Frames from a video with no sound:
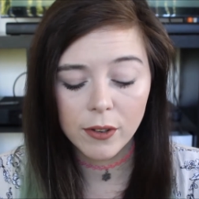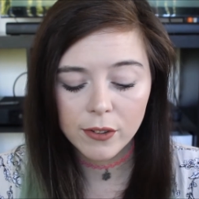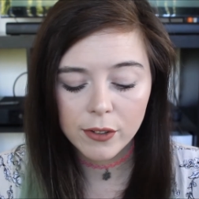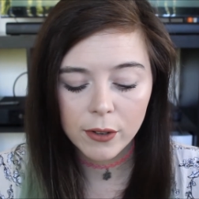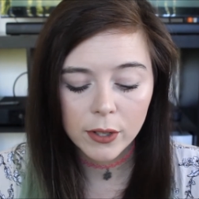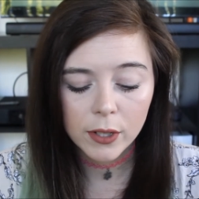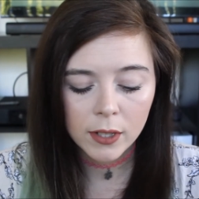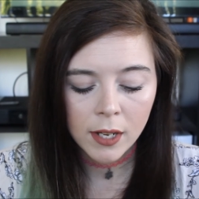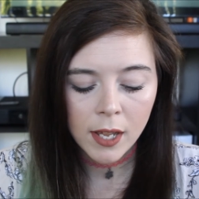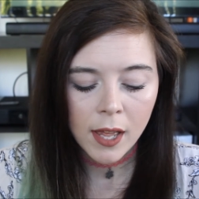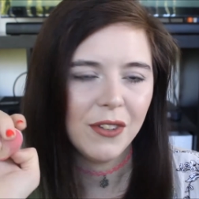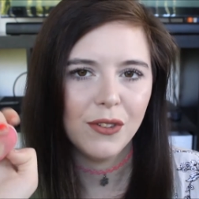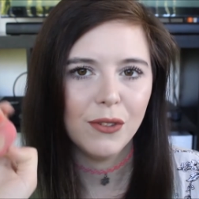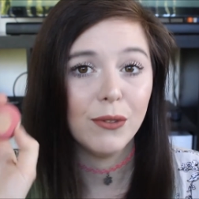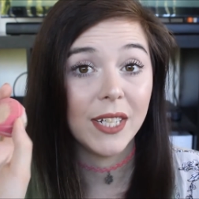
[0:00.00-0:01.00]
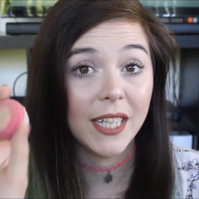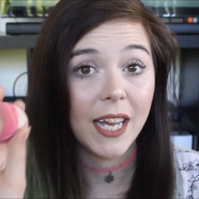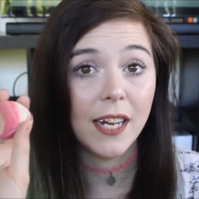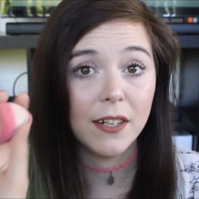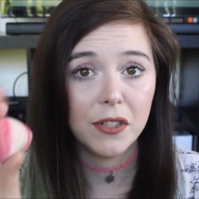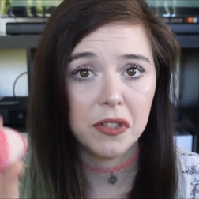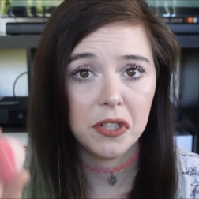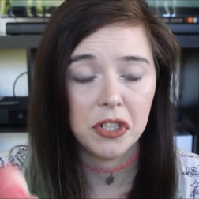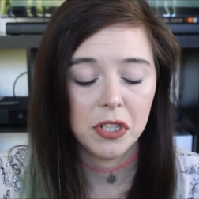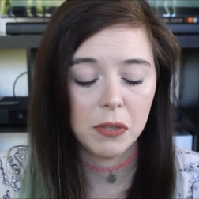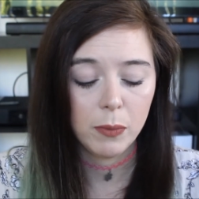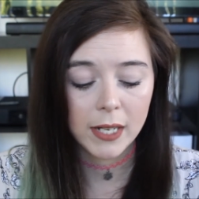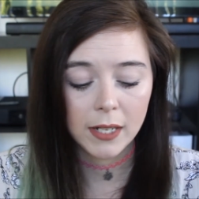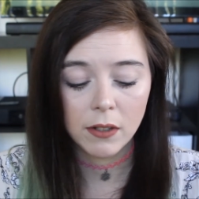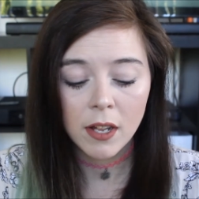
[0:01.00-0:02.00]
to. This is a really hard decision.
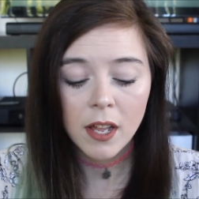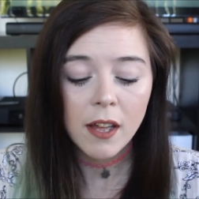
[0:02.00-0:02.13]
Well,